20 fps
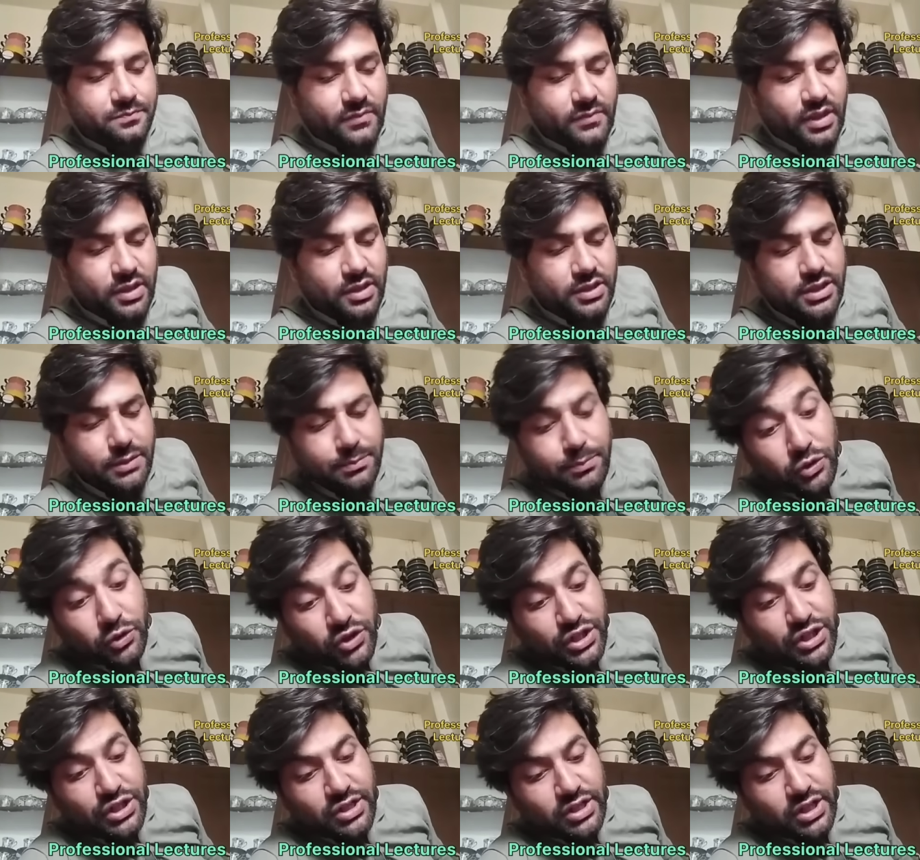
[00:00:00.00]
the
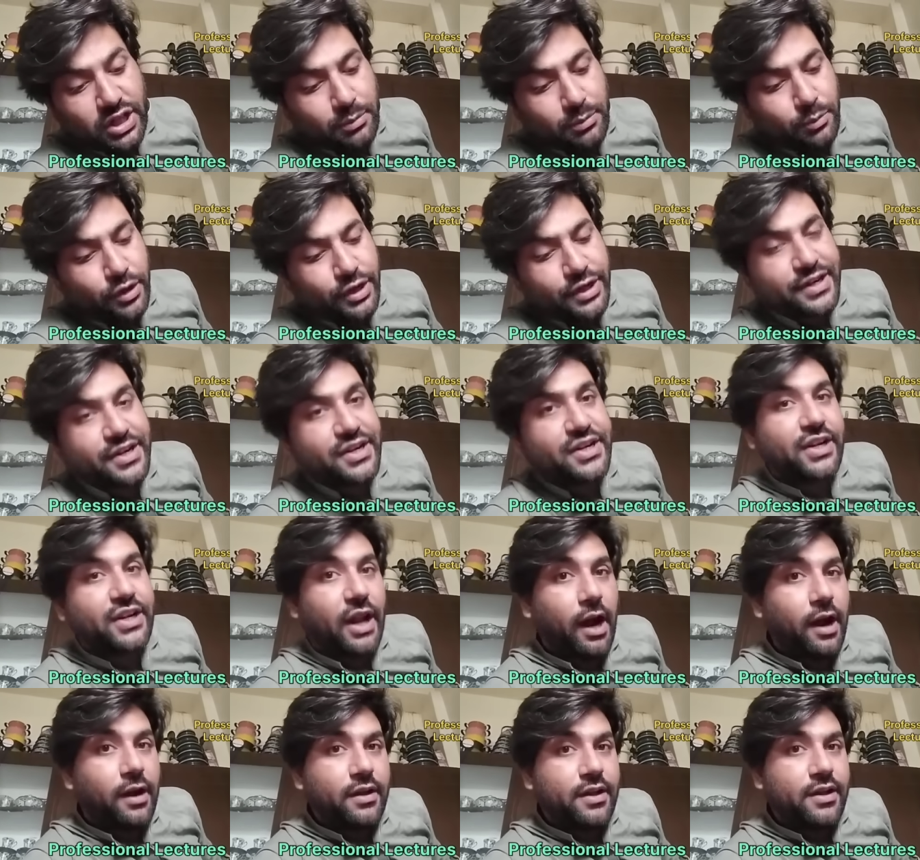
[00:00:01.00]
protein, carbohydrate
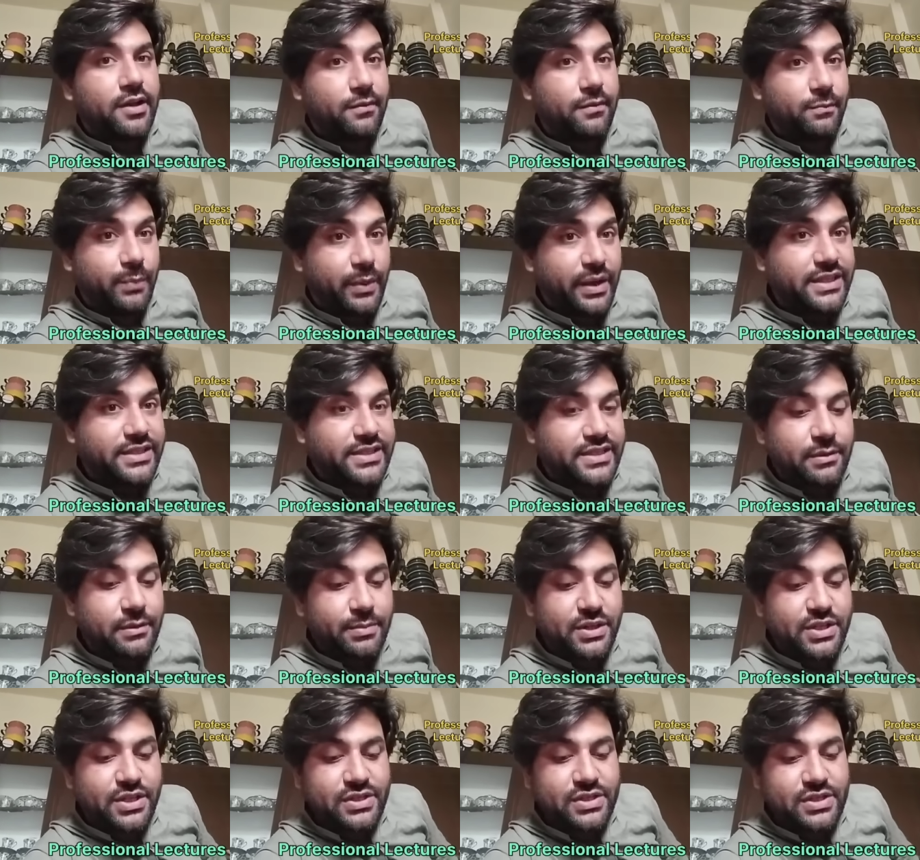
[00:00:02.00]
and in fats
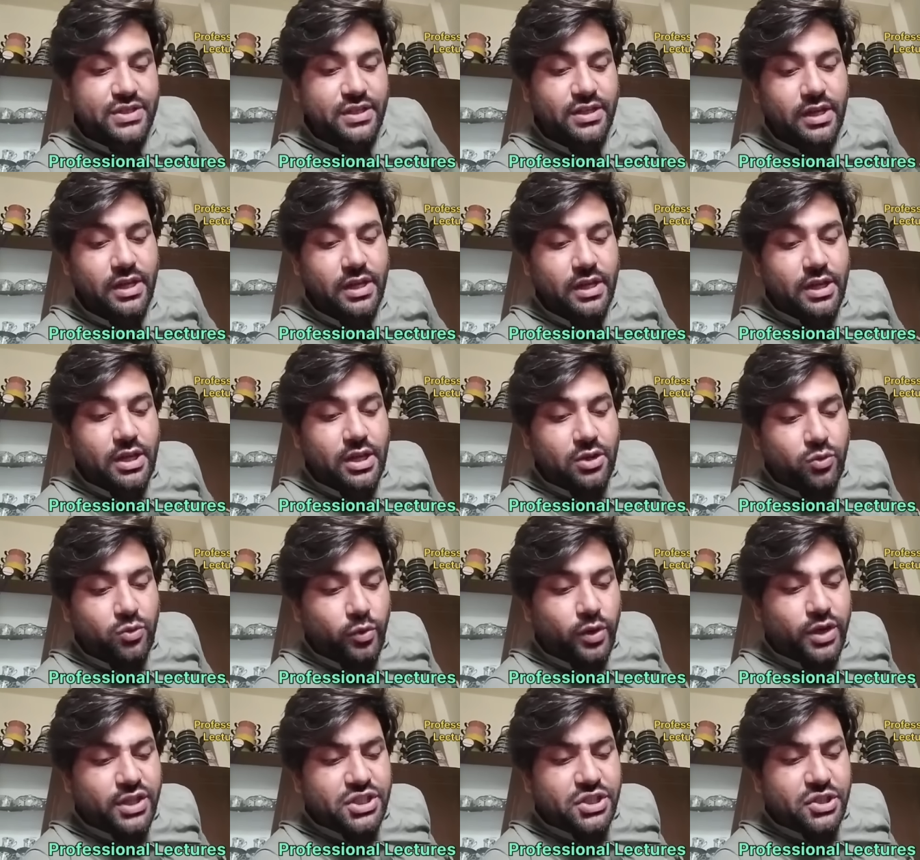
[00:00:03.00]
deficiency,
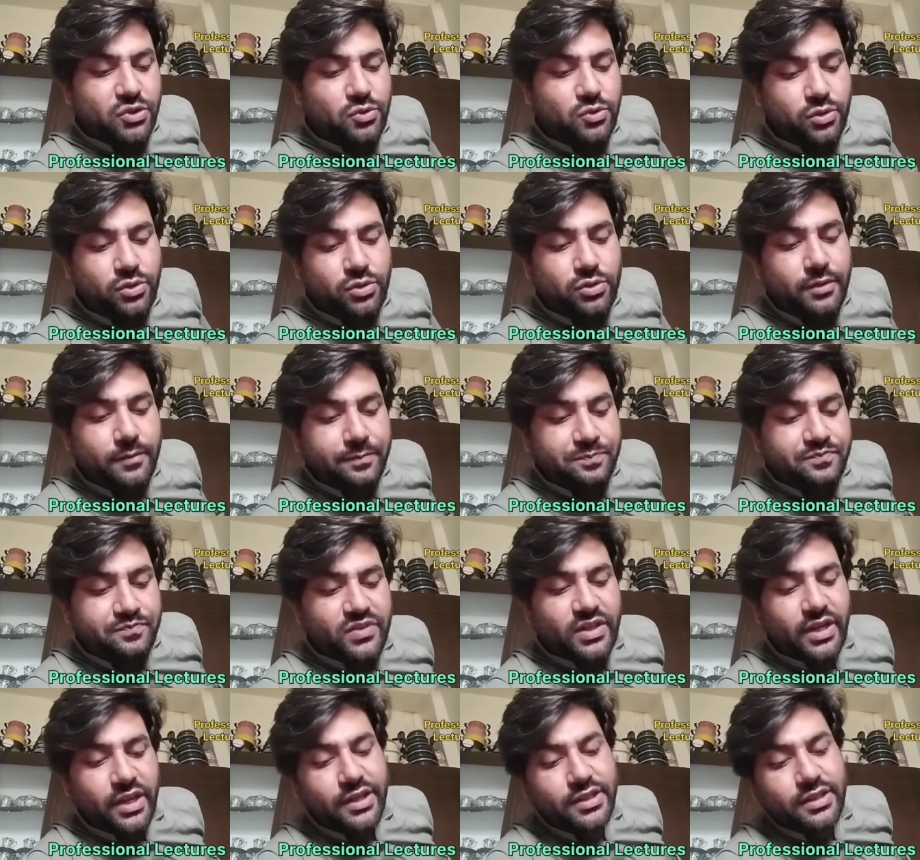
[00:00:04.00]
kwashiorkor
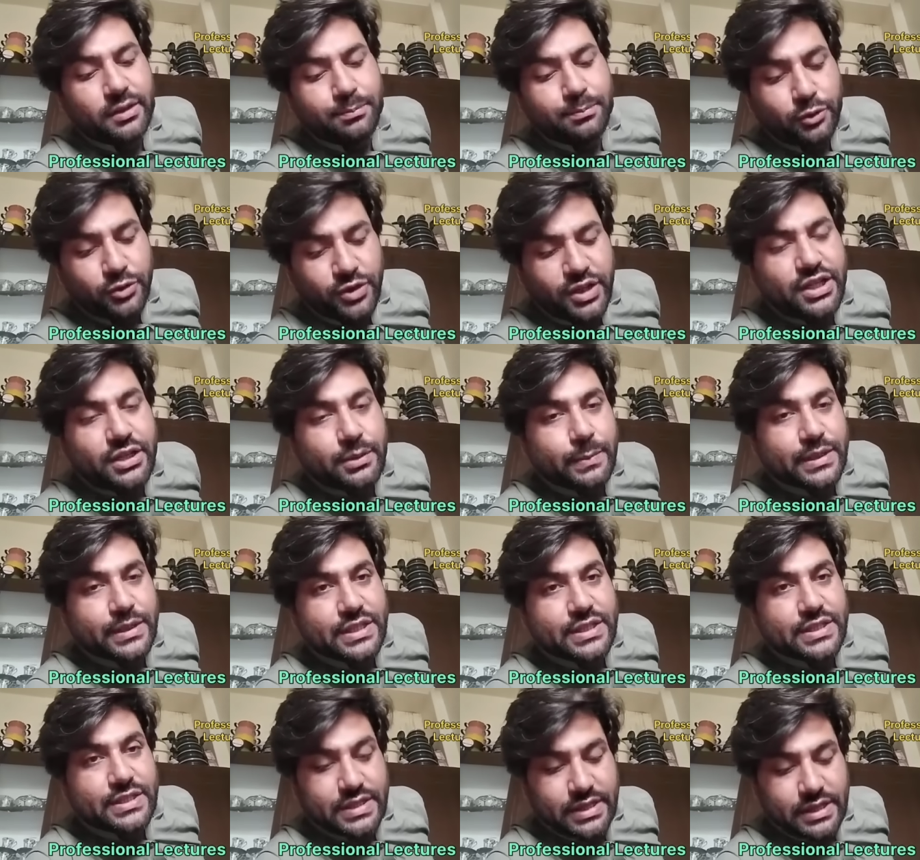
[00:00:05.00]
in the protein
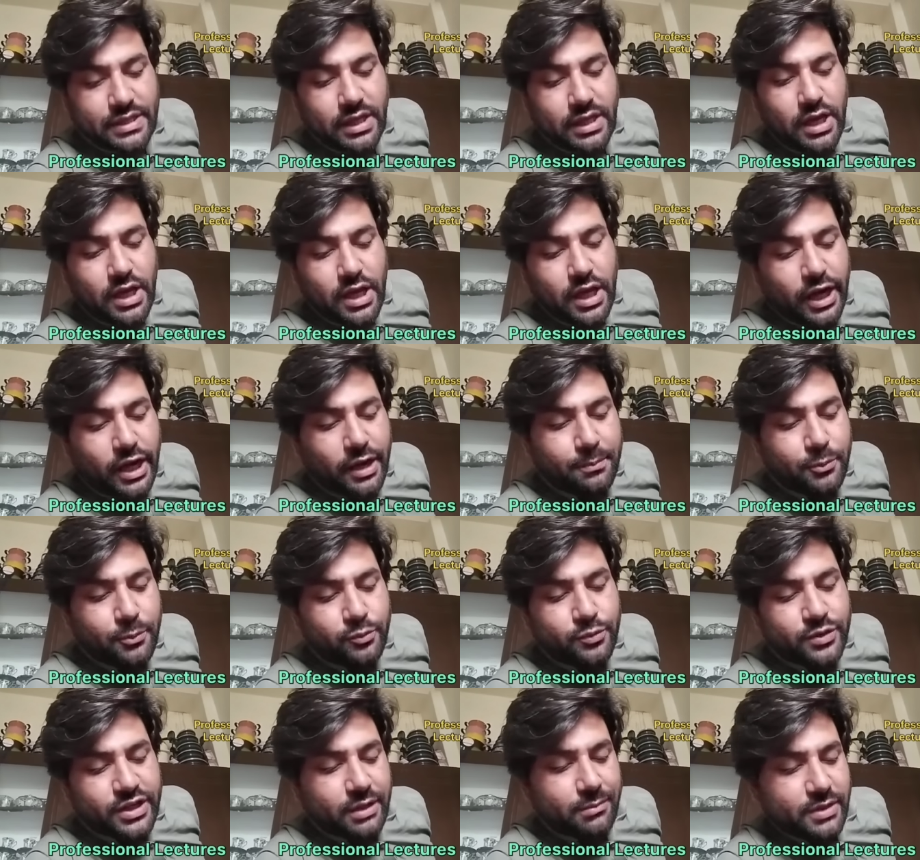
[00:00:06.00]
deficiency,
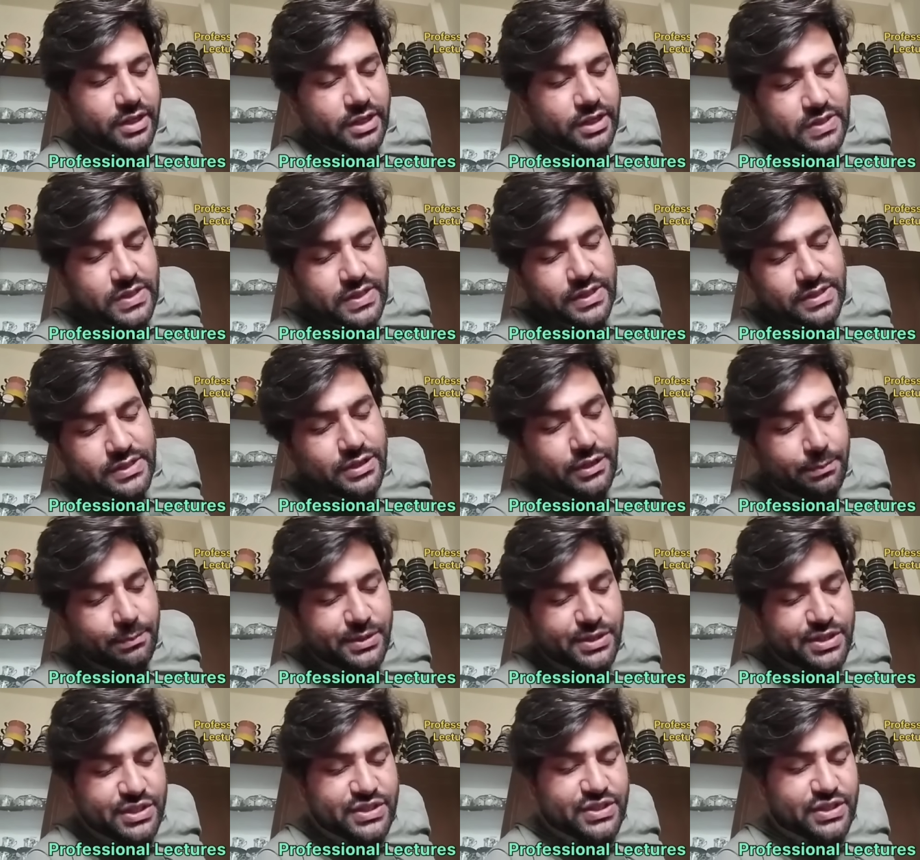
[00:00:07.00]
hypovitaminosis,
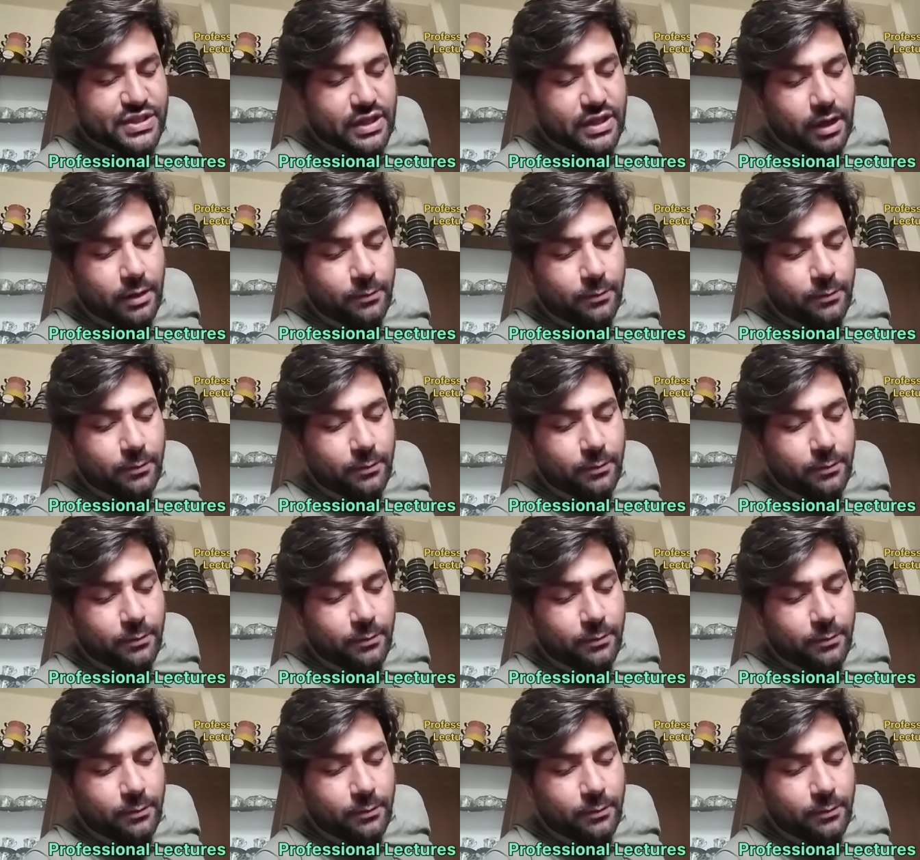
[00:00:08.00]
deficiency